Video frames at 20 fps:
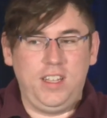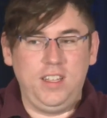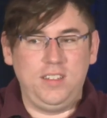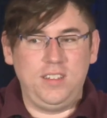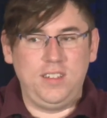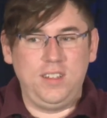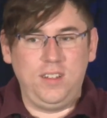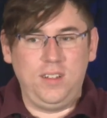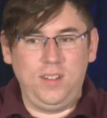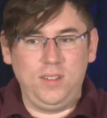It could
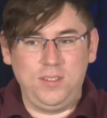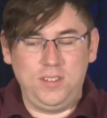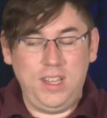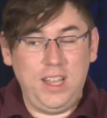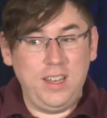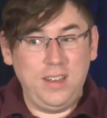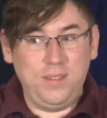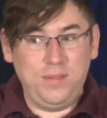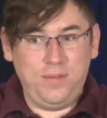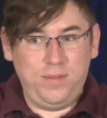still
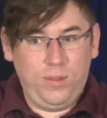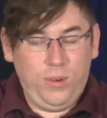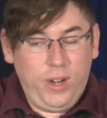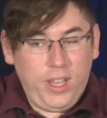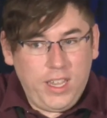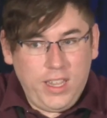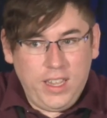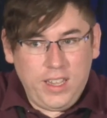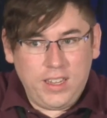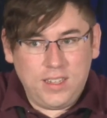send
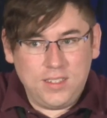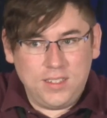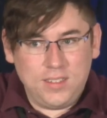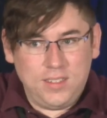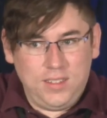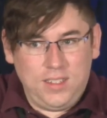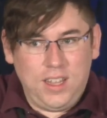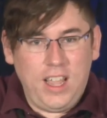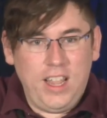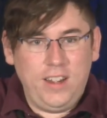40
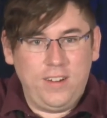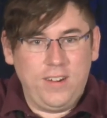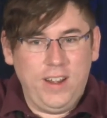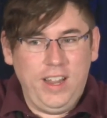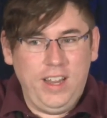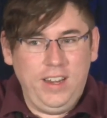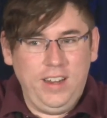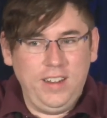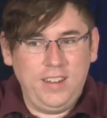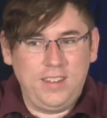gigs line
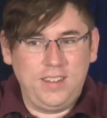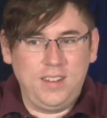rate